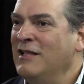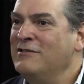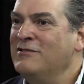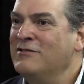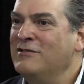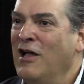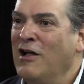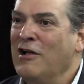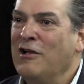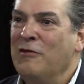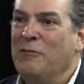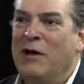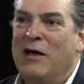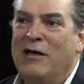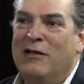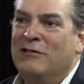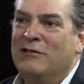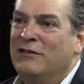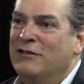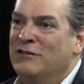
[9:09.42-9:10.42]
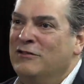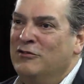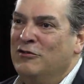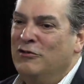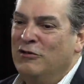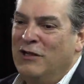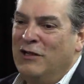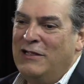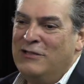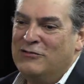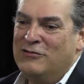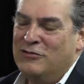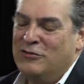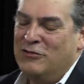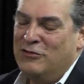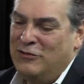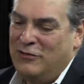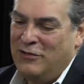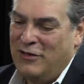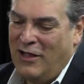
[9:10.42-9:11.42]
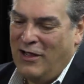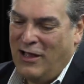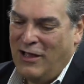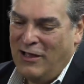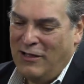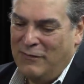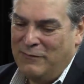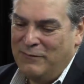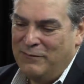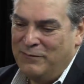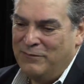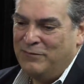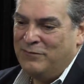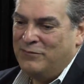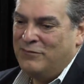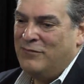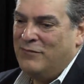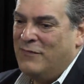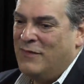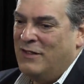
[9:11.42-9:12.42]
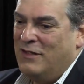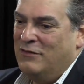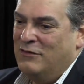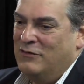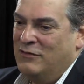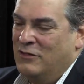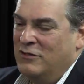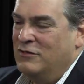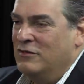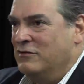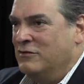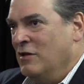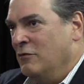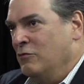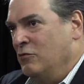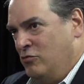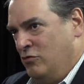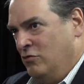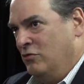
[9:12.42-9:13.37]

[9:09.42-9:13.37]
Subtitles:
talk about your laser. Tell me what you do